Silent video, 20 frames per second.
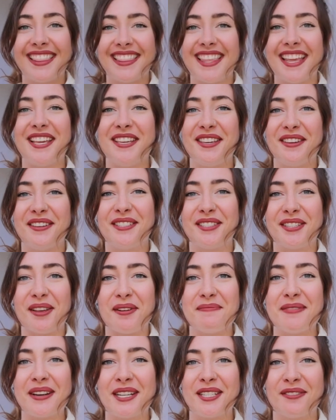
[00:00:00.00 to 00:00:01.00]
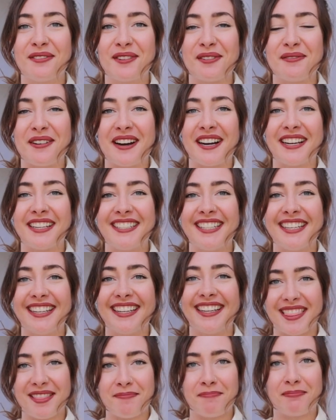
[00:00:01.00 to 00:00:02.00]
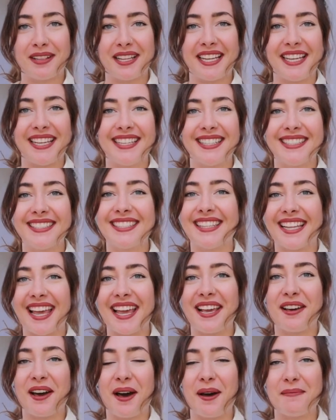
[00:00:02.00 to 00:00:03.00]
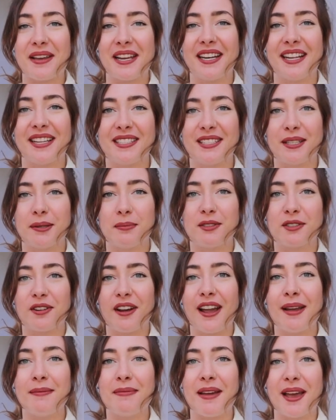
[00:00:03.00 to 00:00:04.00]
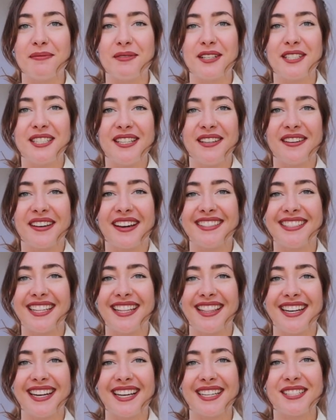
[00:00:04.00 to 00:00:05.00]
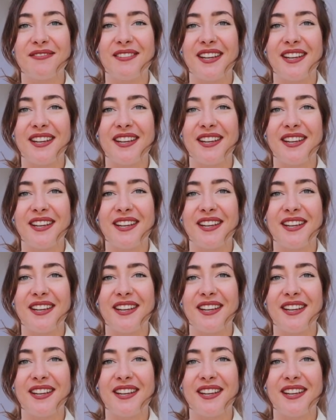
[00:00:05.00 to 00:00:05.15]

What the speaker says: Thank you so much for watching. Please like, comment, and subscribe, and we'll see you guys in the next